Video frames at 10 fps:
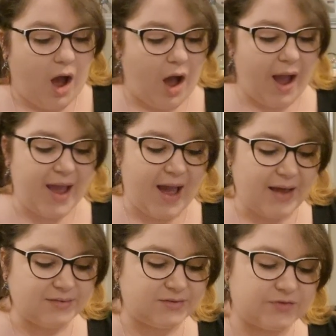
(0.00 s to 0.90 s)
I
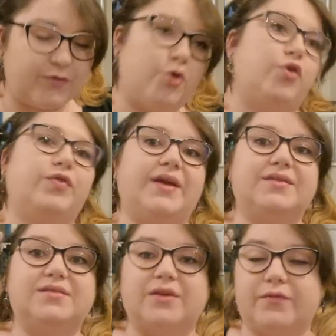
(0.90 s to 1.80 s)
asked for
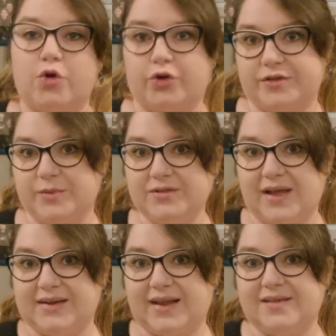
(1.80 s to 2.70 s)
this for Christmas
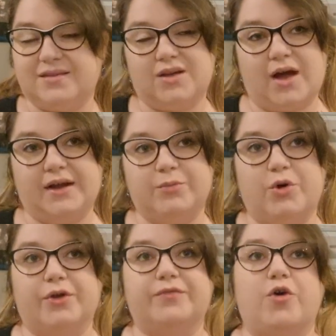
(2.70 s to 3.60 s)
and Daisy kindly
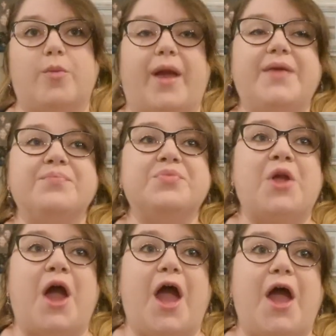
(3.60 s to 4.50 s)
bought it for me.
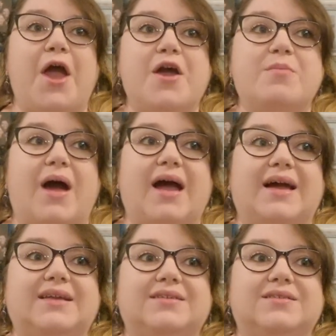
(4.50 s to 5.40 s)

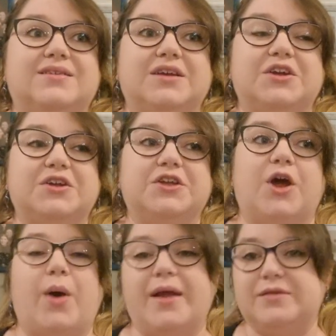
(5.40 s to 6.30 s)
And, you
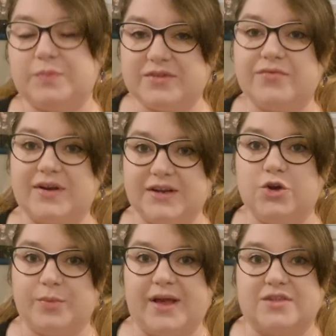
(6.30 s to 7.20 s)
know, I specifically
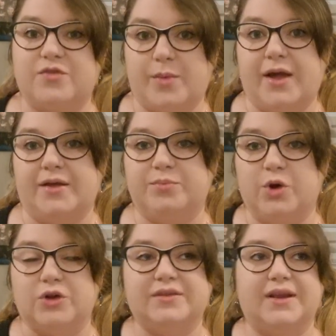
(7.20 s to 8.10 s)
normally ask for my
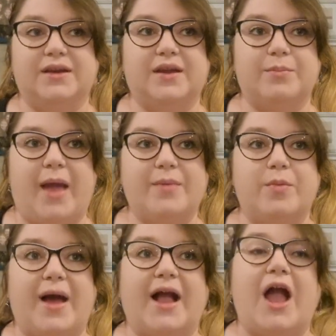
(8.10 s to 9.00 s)
books in
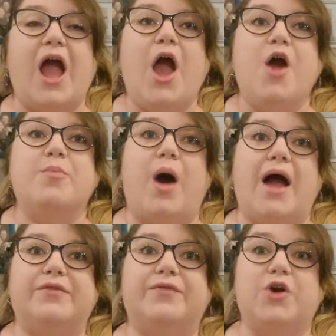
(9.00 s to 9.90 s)
paperback, but
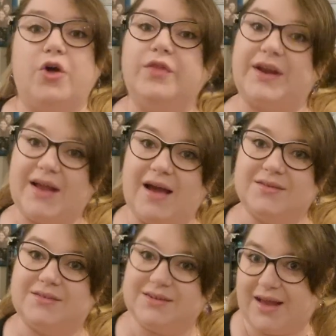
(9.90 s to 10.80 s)
I'd forgotten that I
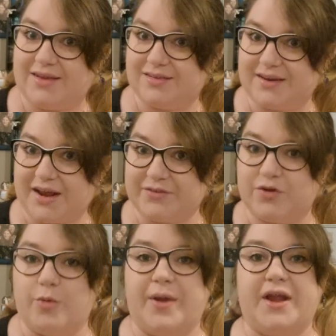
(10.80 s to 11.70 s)
asked Daisy to get it
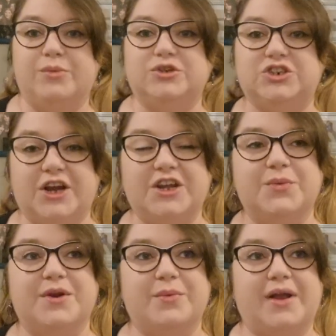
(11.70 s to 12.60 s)
for me, and I was
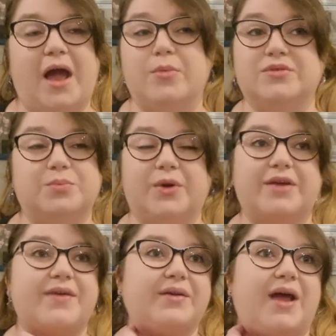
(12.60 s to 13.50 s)
genuinely, when I
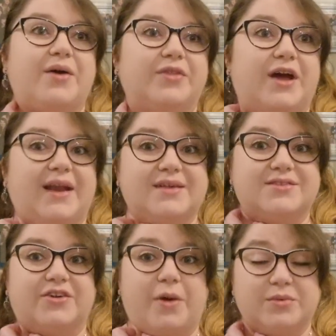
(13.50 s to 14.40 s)
found out that I'd
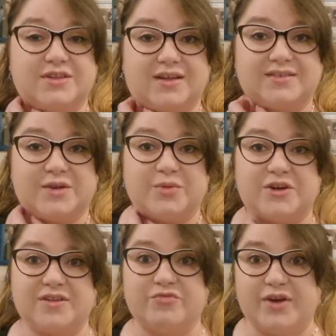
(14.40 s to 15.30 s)
asked her, I was gutted
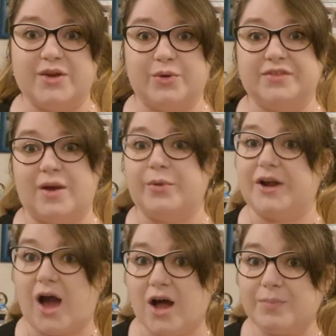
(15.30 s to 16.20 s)
because I really wanted that one
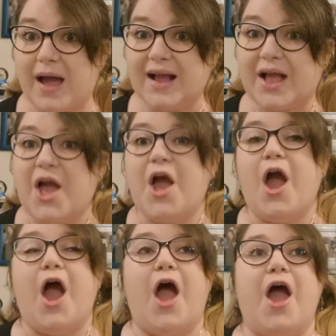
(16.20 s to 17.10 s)
in hardback.
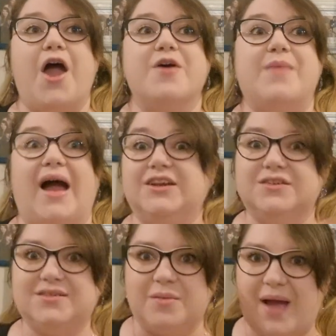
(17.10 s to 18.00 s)
And
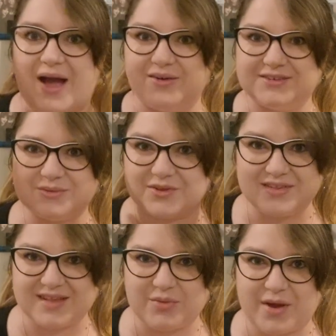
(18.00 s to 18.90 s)
somehow she was on
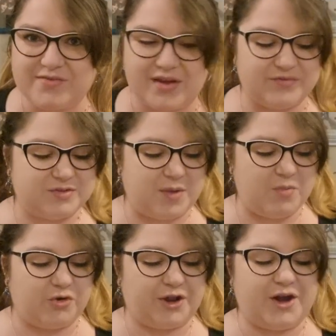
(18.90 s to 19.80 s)
the same wavelength as me
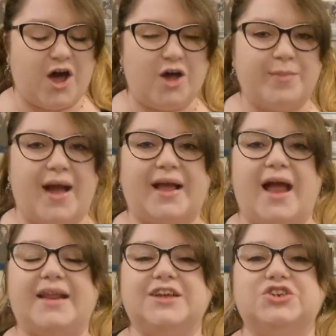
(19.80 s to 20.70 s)
and bought it in hardback,
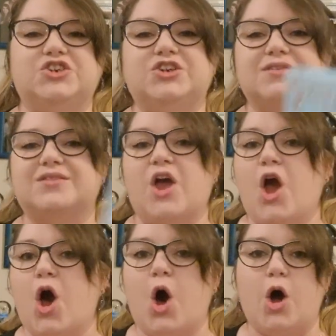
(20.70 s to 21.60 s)
and it is just,
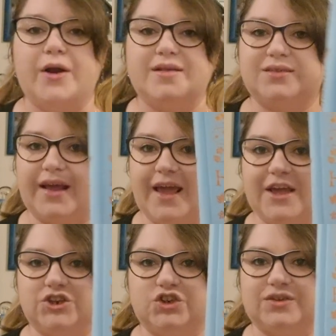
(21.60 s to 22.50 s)
honestly,
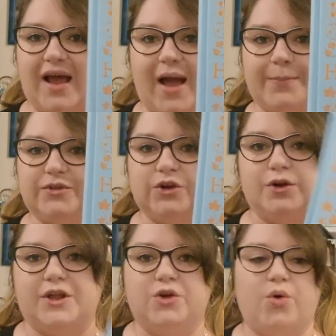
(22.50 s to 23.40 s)
it's just
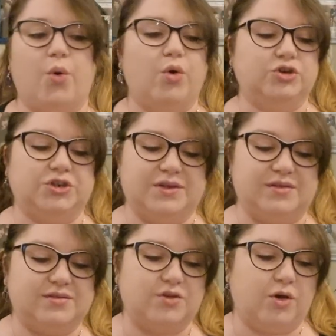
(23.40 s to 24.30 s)
absolutely gorgeous.
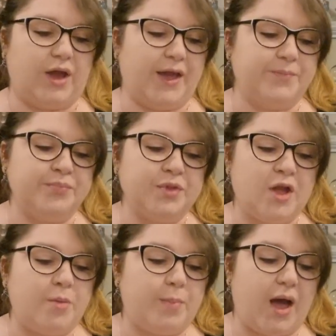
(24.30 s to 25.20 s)
It's got like
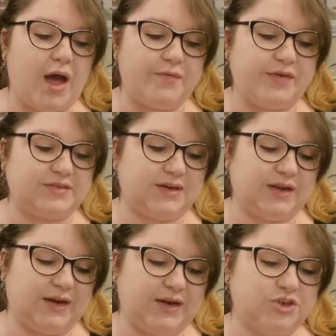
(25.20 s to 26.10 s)
perfect
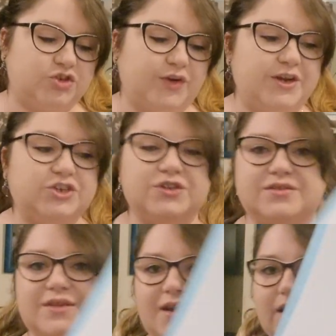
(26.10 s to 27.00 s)
little
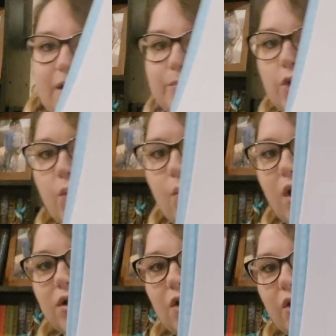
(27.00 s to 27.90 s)
illustrations in it, like book
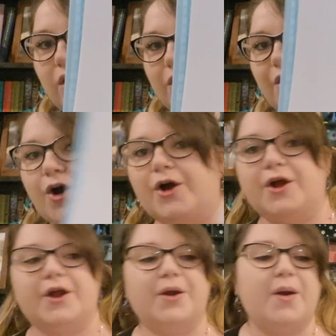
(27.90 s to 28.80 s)
one long
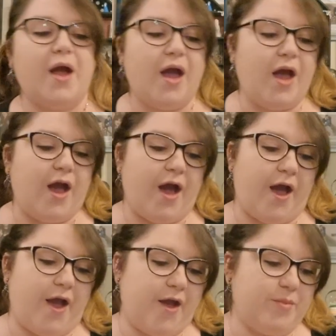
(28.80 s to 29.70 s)
ago.
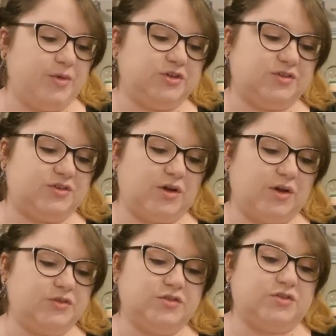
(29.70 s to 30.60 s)

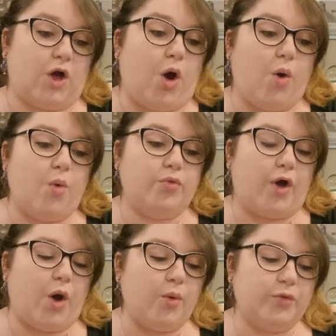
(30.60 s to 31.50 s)
Just the
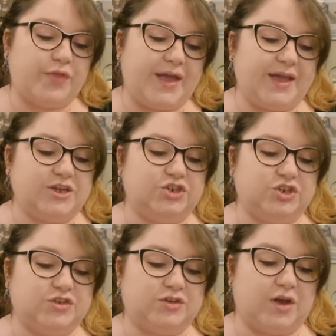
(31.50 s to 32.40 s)
whole thing is
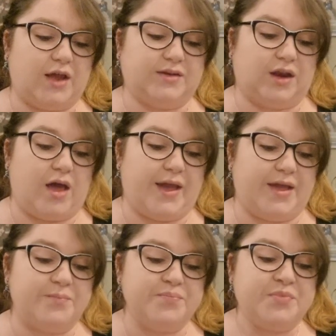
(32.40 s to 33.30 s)
just a
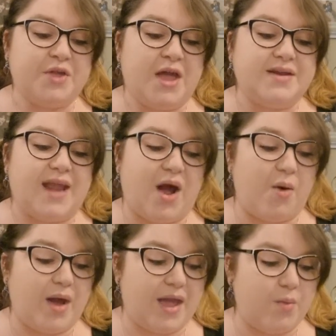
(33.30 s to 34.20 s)
delight.
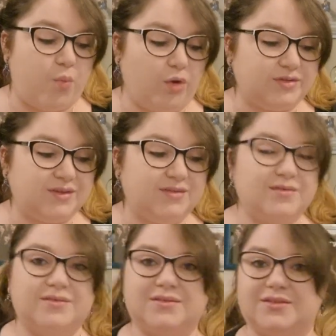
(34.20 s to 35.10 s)
Now, it wasn't,
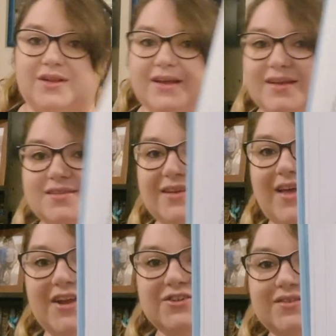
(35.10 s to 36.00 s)
so like you see
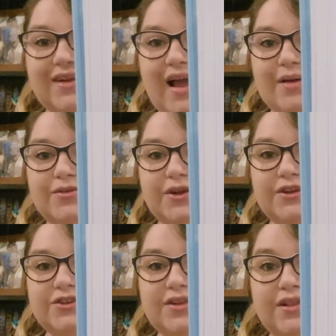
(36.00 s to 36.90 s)
there, just absolutely
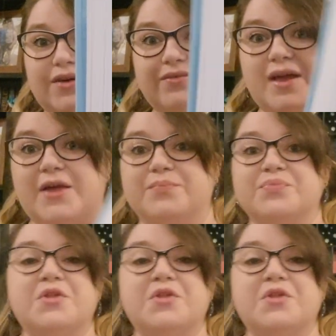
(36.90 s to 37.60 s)
just lovely.